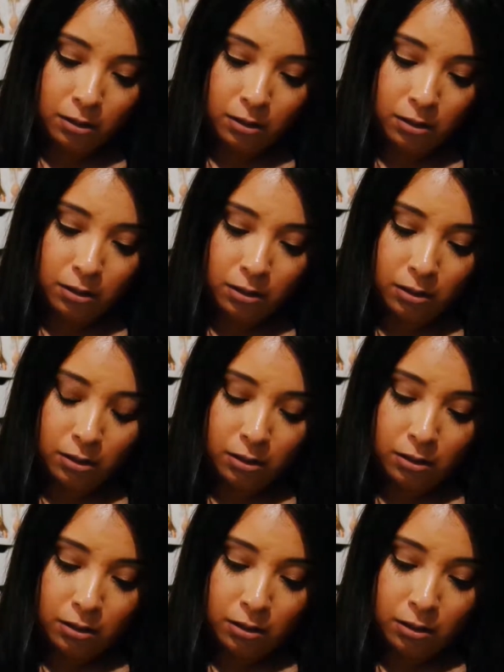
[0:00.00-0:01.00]

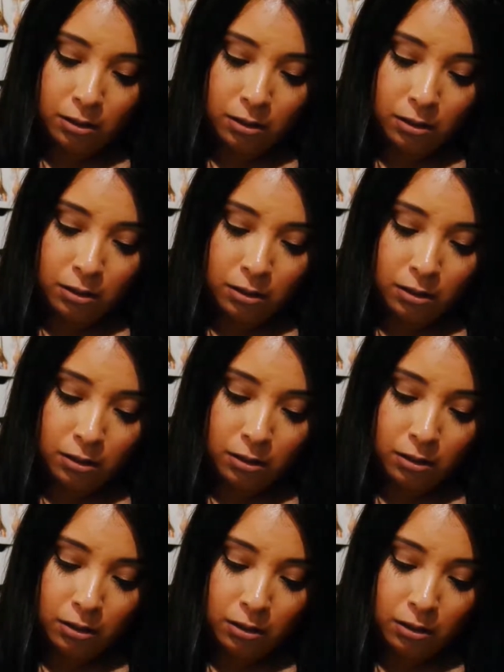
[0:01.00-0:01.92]
Nobody speaks.